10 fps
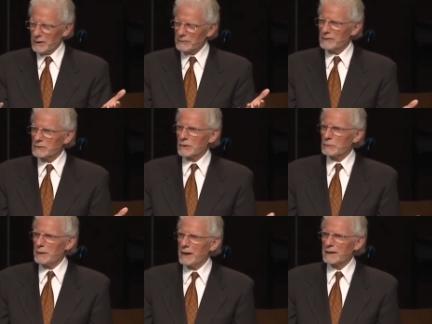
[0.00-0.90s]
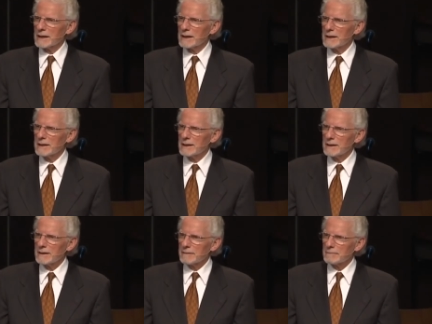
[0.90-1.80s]
of our physical body.
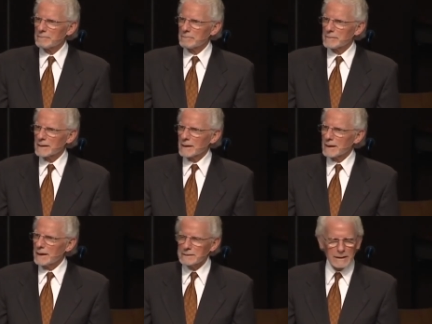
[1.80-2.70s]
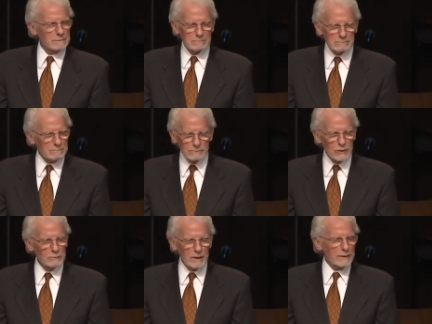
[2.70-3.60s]
And yet,
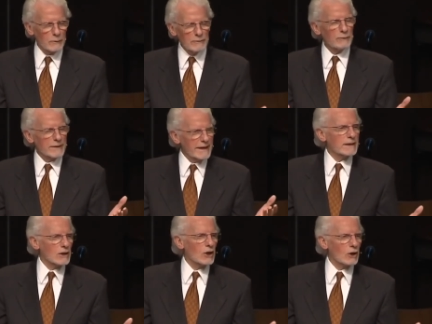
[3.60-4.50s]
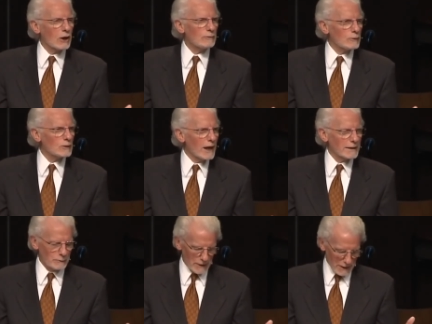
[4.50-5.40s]
seems like we forget it an awful
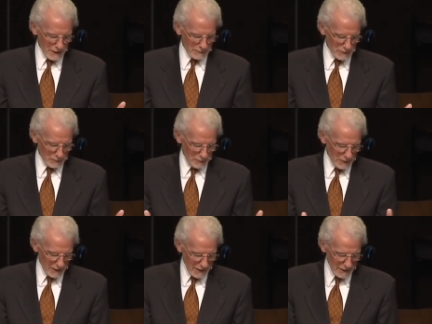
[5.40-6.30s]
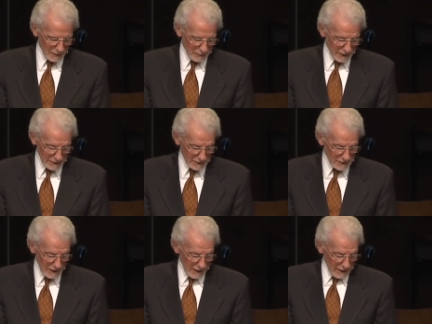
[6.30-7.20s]
lot when it comes to putting it into practice.